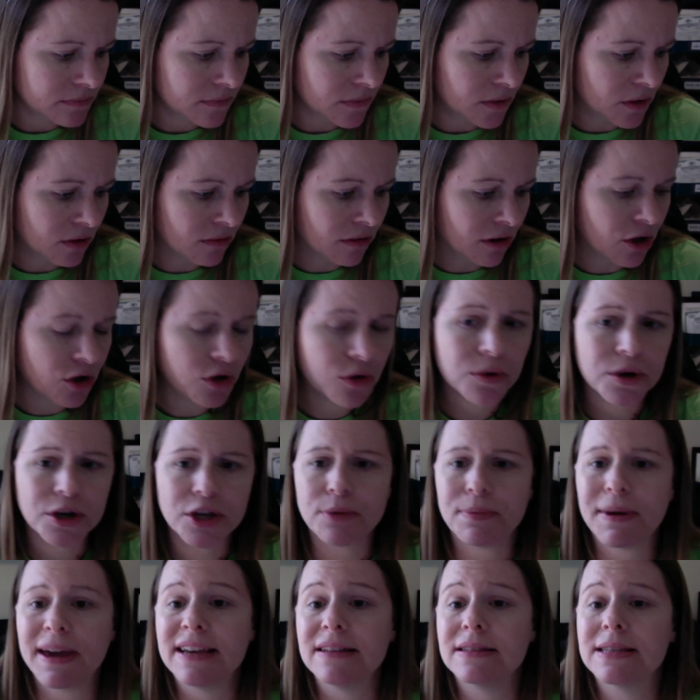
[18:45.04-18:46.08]
well, who are you
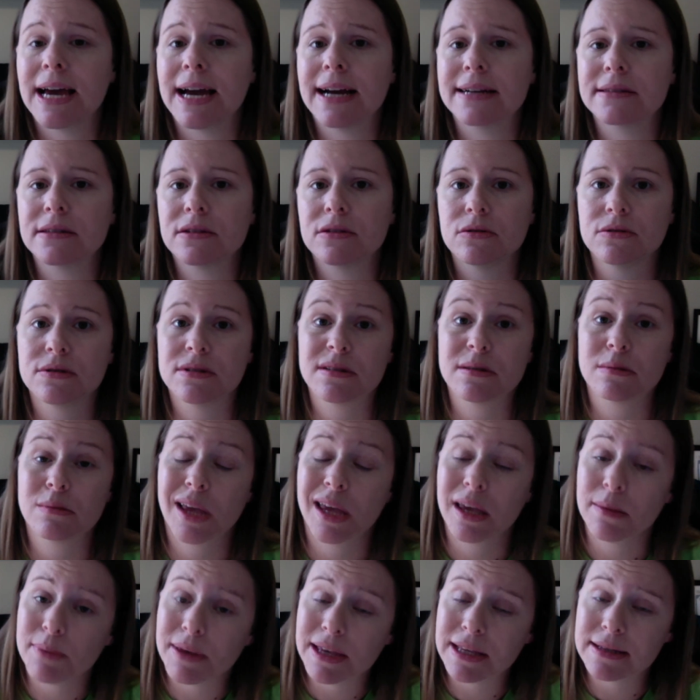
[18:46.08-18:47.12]
paying taxes to? Does the
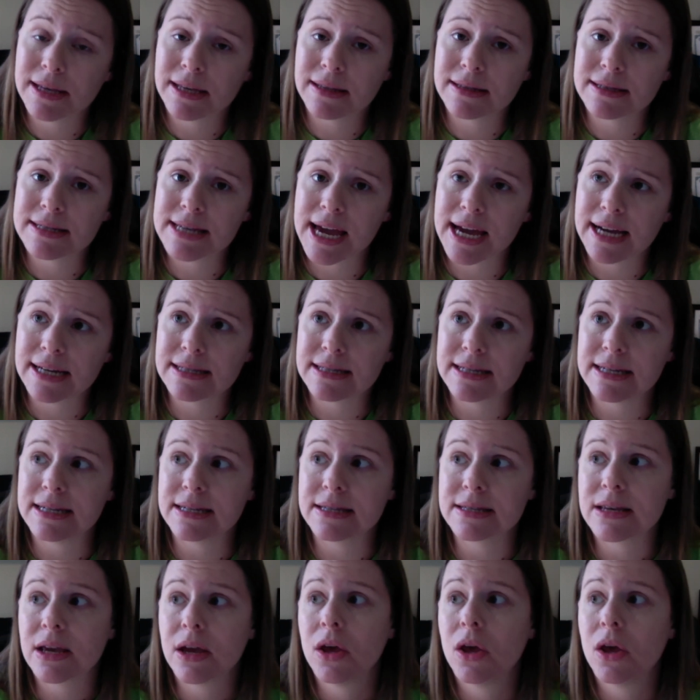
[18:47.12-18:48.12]
state take the taxes?